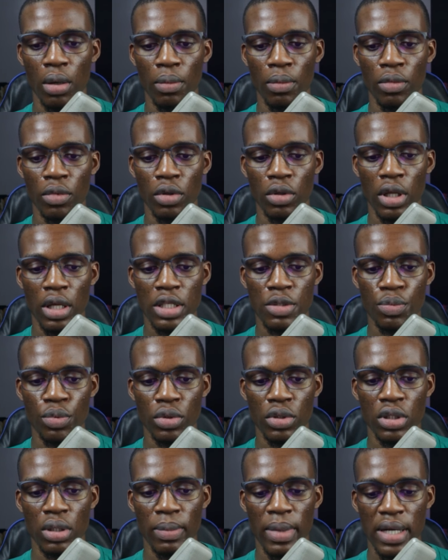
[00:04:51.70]
let's put
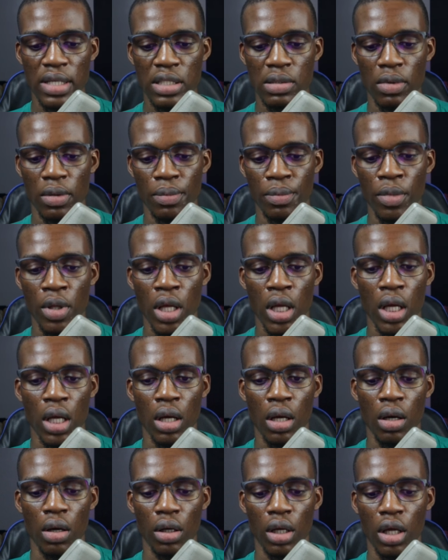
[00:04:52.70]
the maximum.
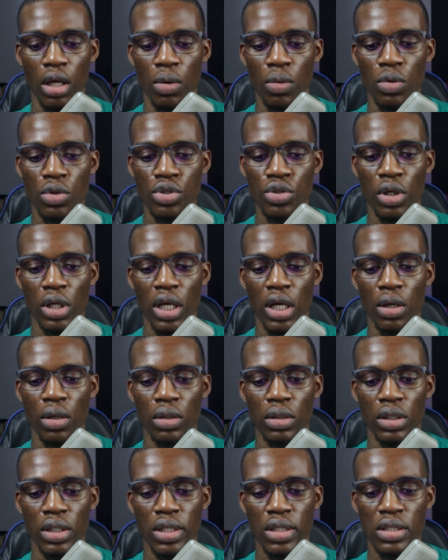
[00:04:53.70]
Okay, once you click on
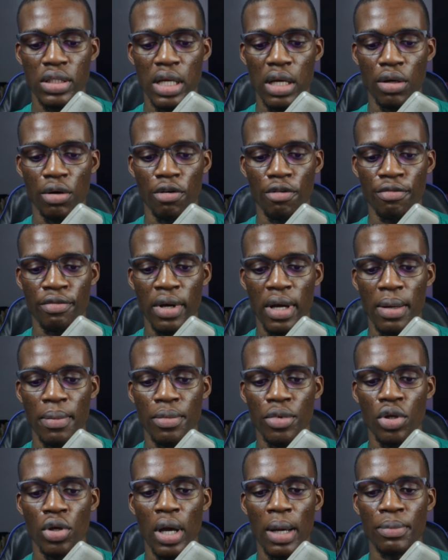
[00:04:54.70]
this now, confirm,
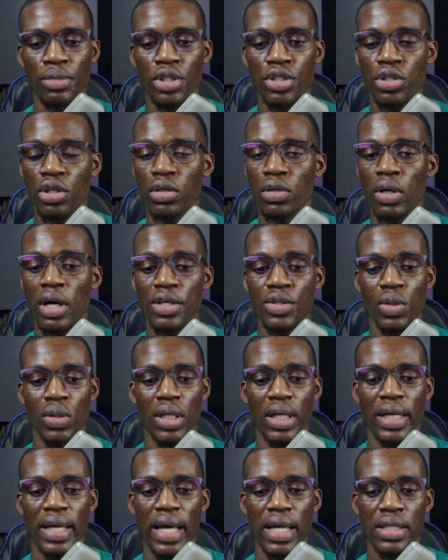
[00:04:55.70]
I'm just going to actually
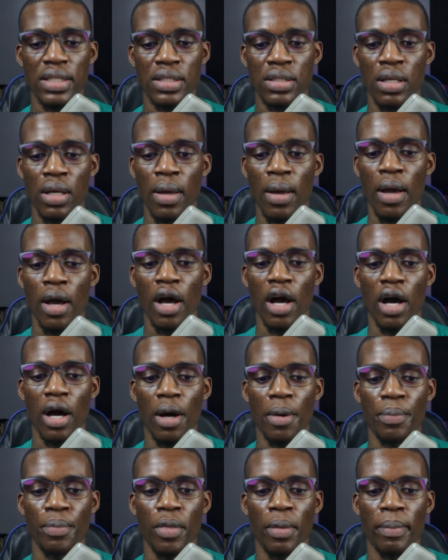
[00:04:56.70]
get
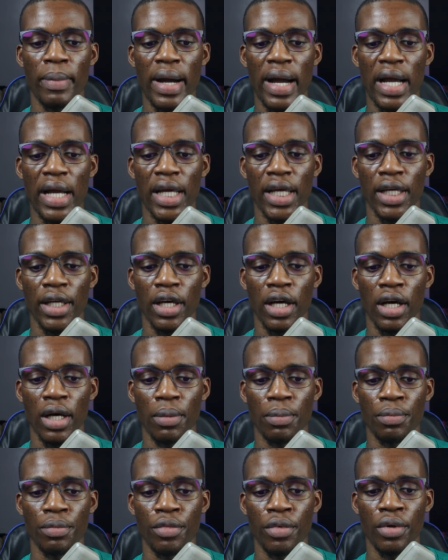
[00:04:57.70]
my
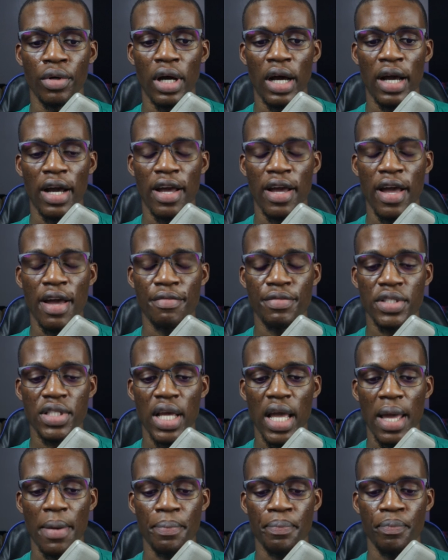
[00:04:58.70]

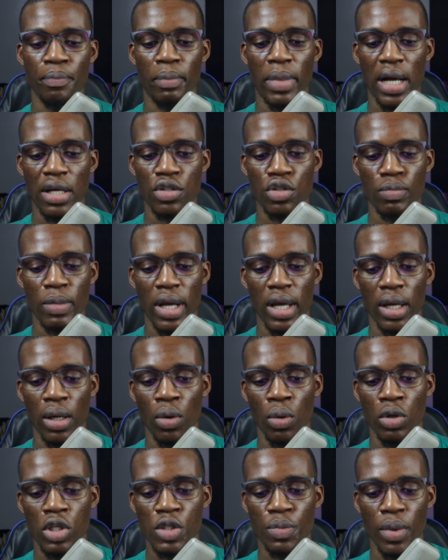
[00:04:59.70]
FTM back to my
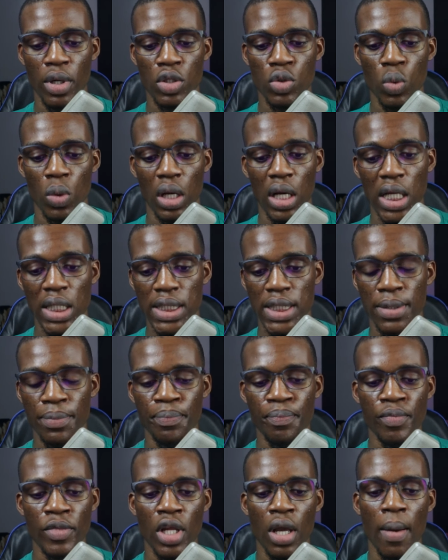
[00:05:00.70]
spot wallet.
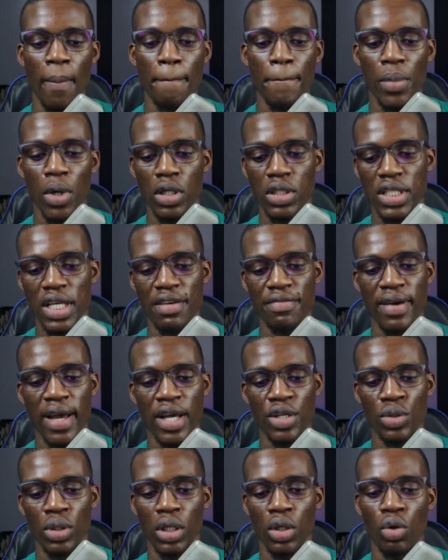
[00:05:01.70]
But if I
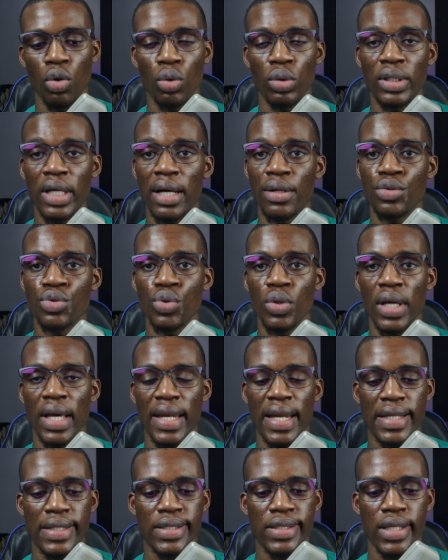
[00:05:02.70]
actually go down to here
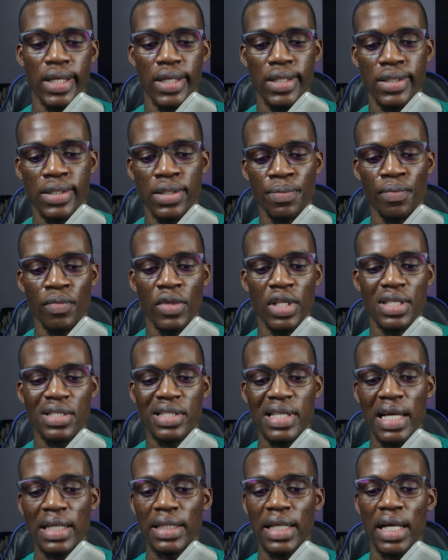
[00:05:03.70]
that says
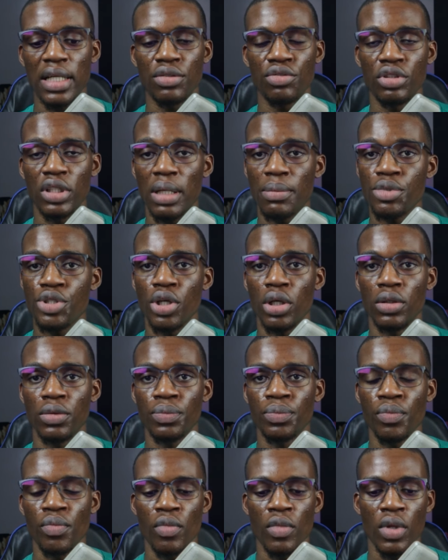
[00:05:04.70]
standard redemption,
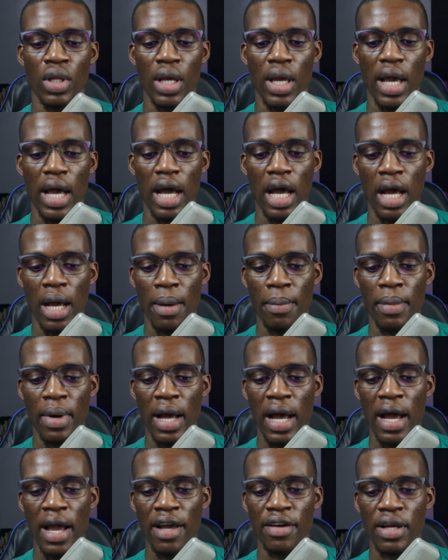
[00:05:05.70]

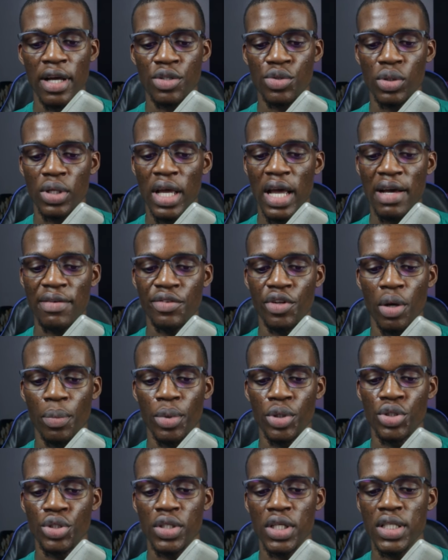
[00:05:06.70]
I actually have the
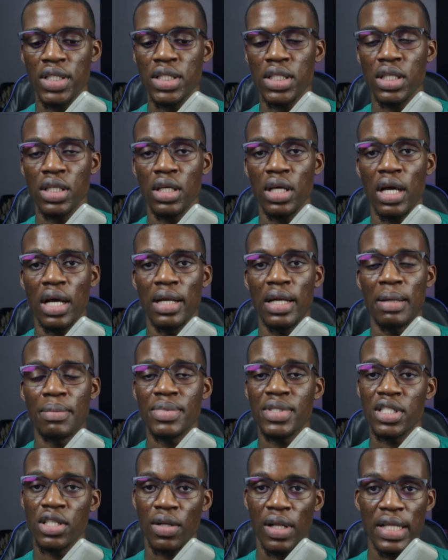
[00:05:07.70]
opportunity, and I'm
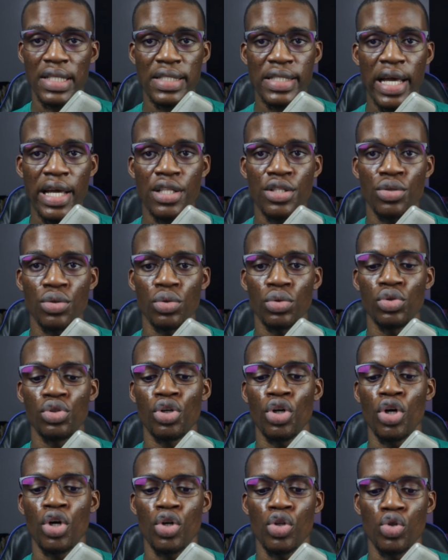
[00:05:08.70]
still entitled
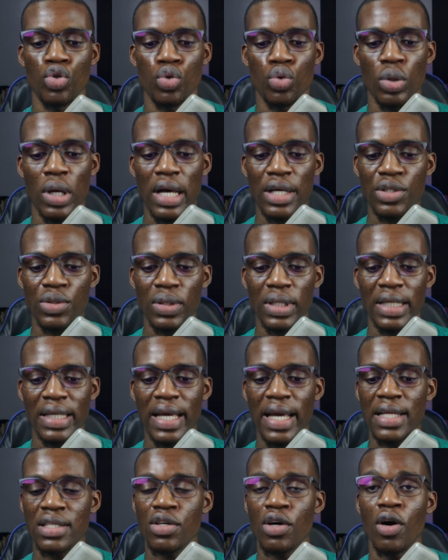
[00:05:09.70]
to actually
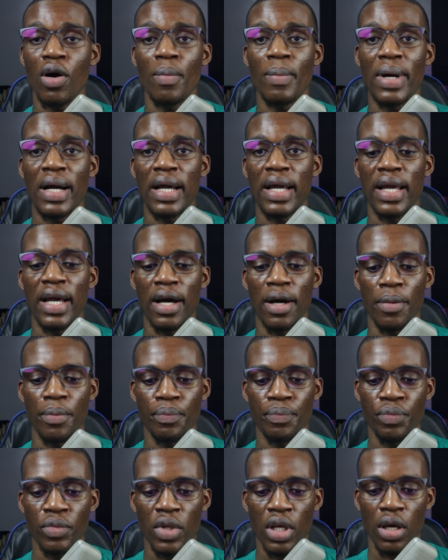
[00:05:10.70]
get all my
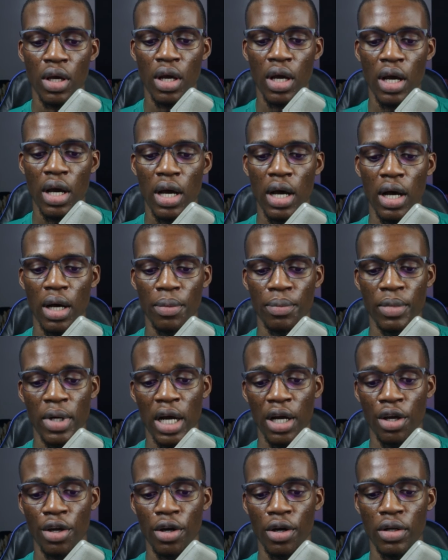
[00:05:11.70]

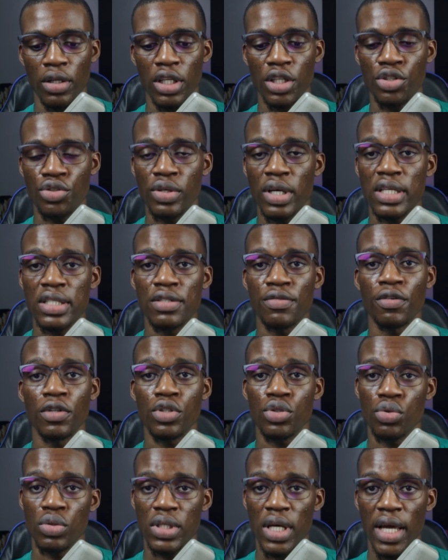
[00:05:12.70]
accrued interest for
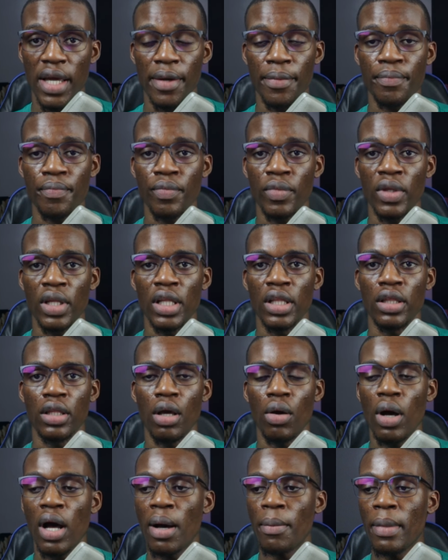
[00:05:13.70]
today.
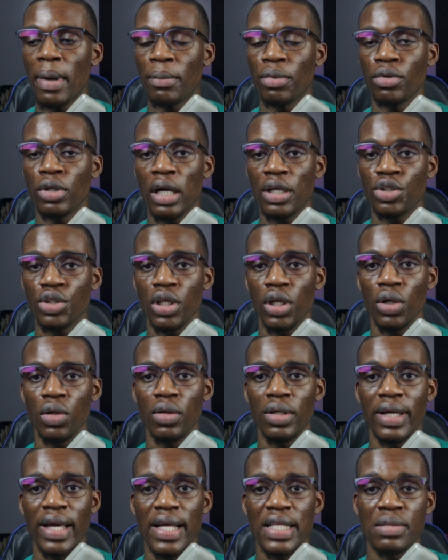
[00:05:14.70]
I'm actually going to
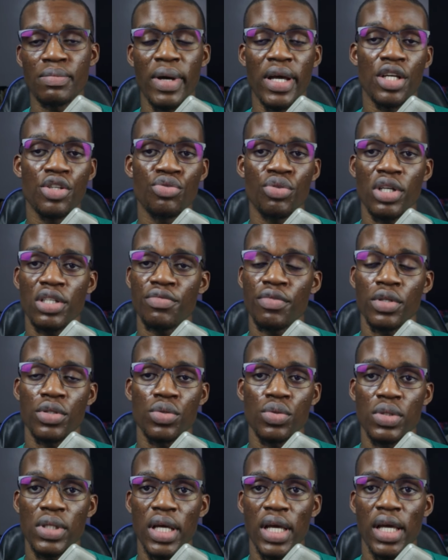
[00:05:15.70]
get my interest for
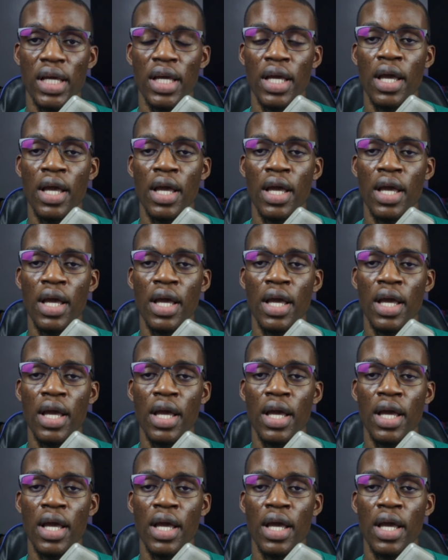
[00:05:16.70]
today